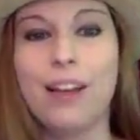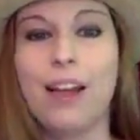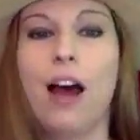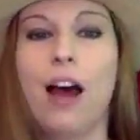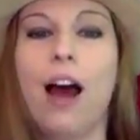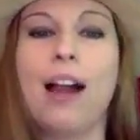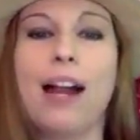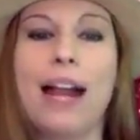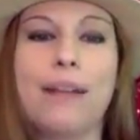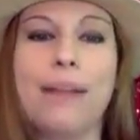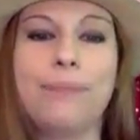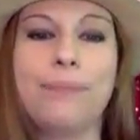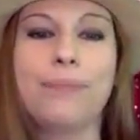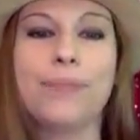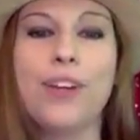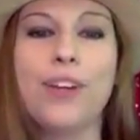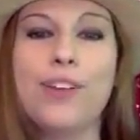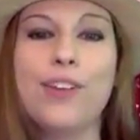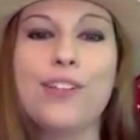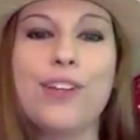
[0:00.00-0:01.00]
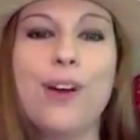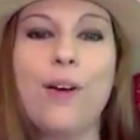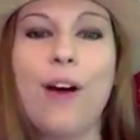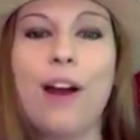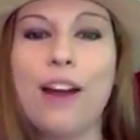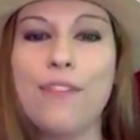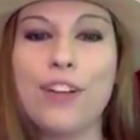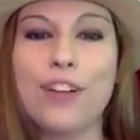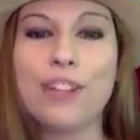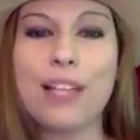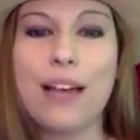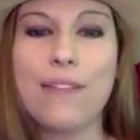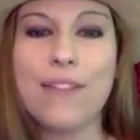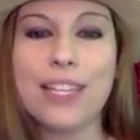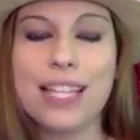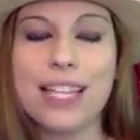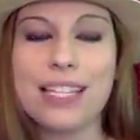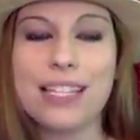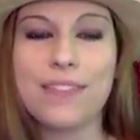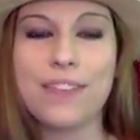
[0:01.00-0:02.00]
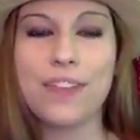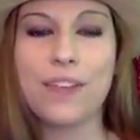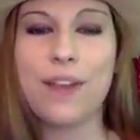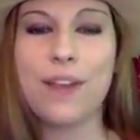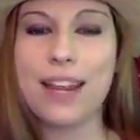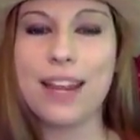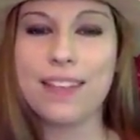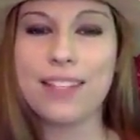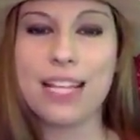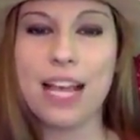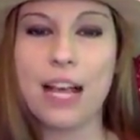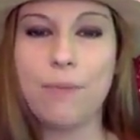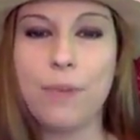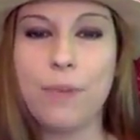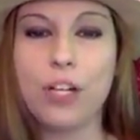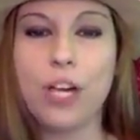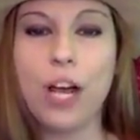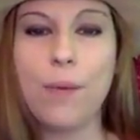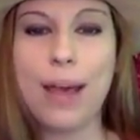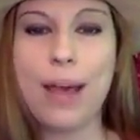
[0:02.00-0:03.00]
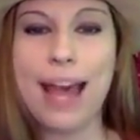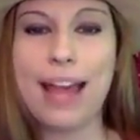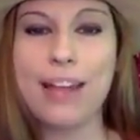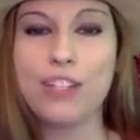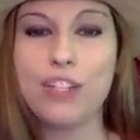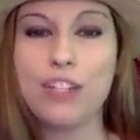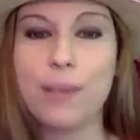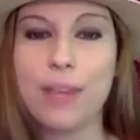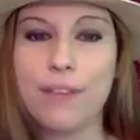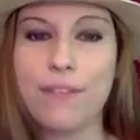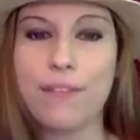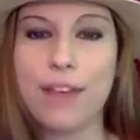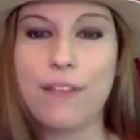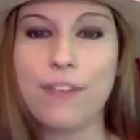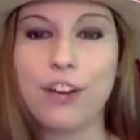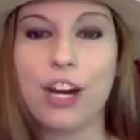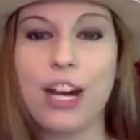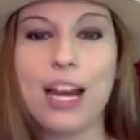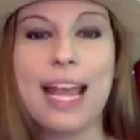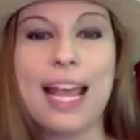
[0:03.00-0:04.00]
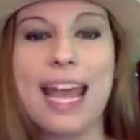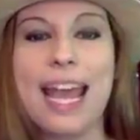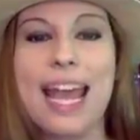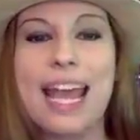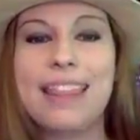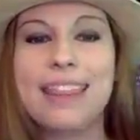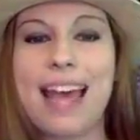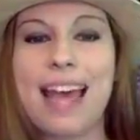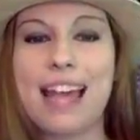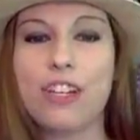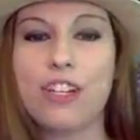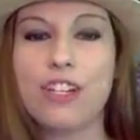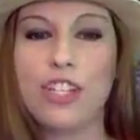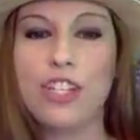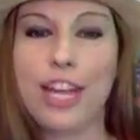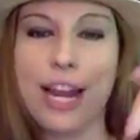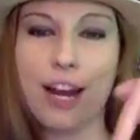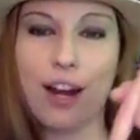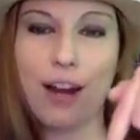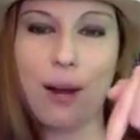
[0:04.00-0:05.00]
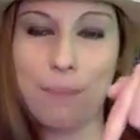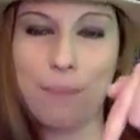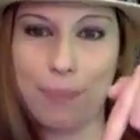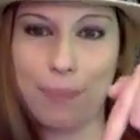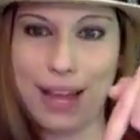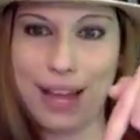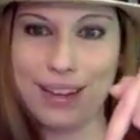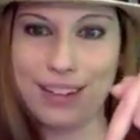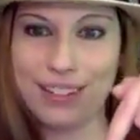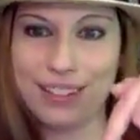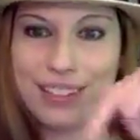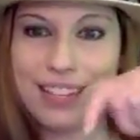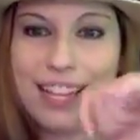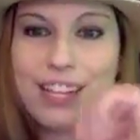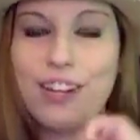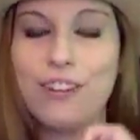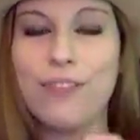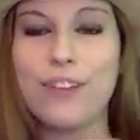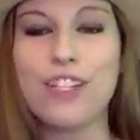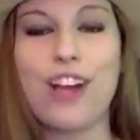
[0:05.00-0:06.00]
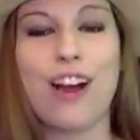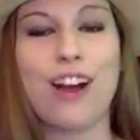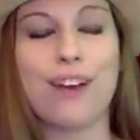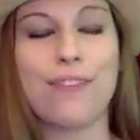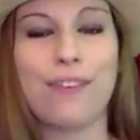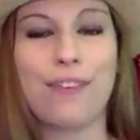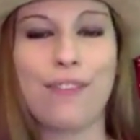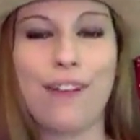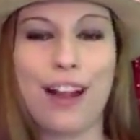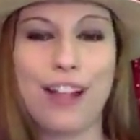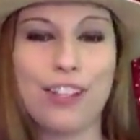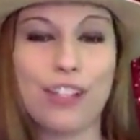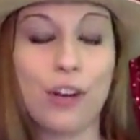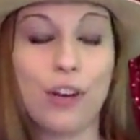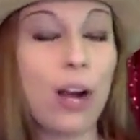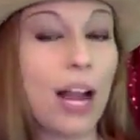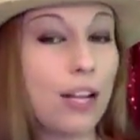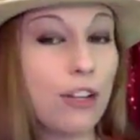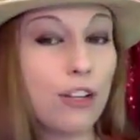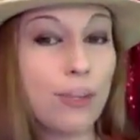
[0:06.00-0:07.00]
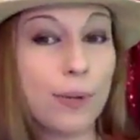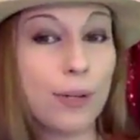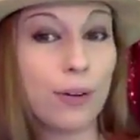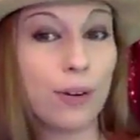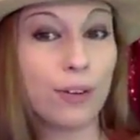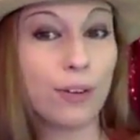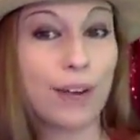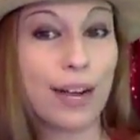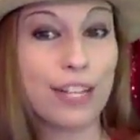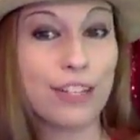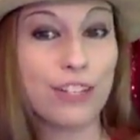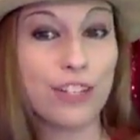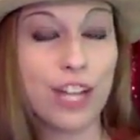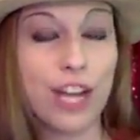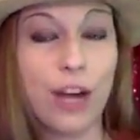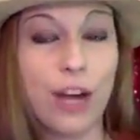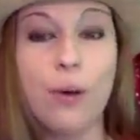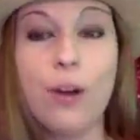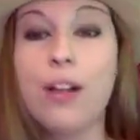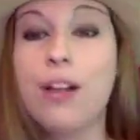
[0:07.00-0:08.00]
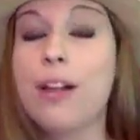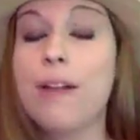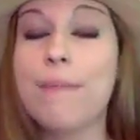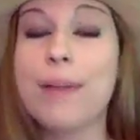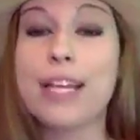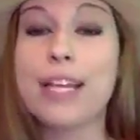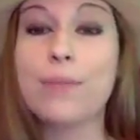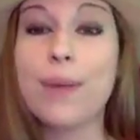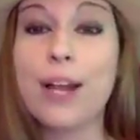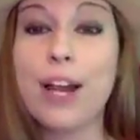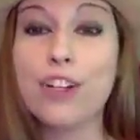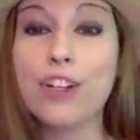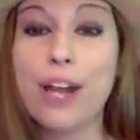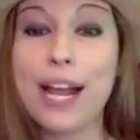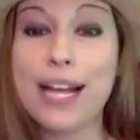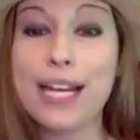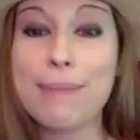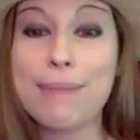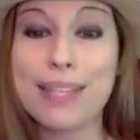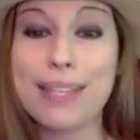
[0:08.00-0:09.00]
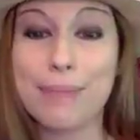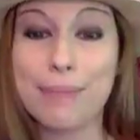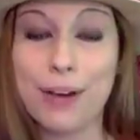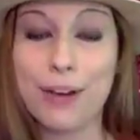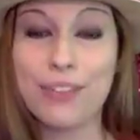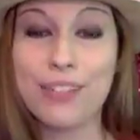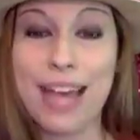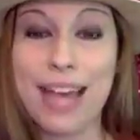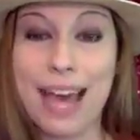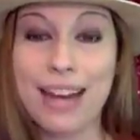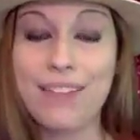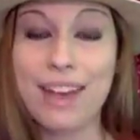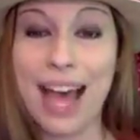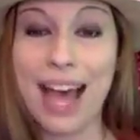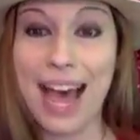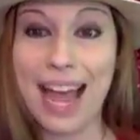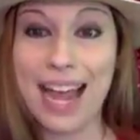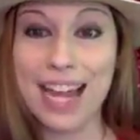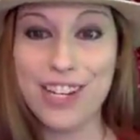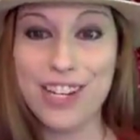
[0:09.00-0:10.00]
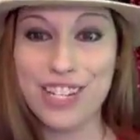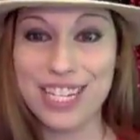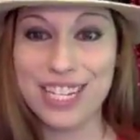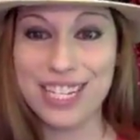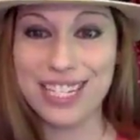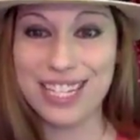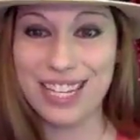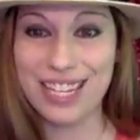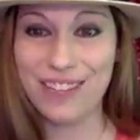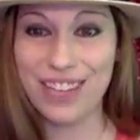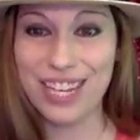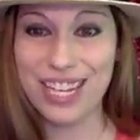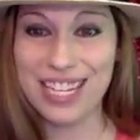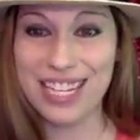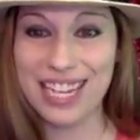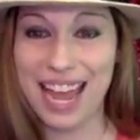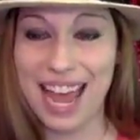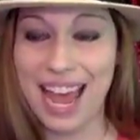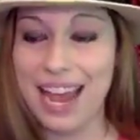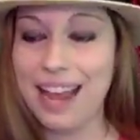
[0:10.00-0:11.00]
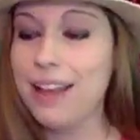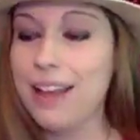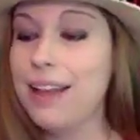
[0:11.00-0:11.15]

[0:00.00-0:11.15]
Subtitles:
All right. So if you're loving this, if you're finding this helpful, go ahead, do me a favor, hit that share button, let your photographer friends or entrepreneur friends know, because we are trying to make the most out of IGTV today.